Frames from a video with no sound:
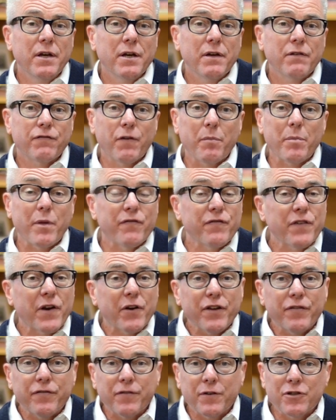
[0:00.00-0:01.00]
from the
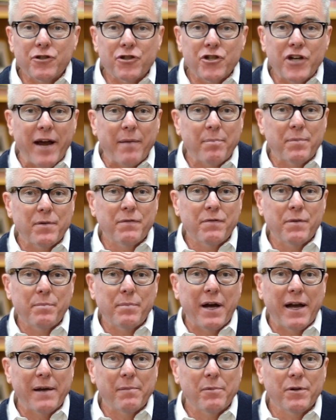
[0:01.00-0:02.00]
very first chapter of the
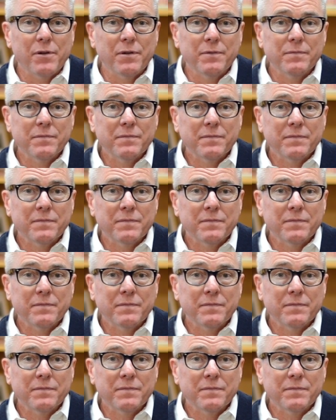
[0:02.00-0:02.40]
Bible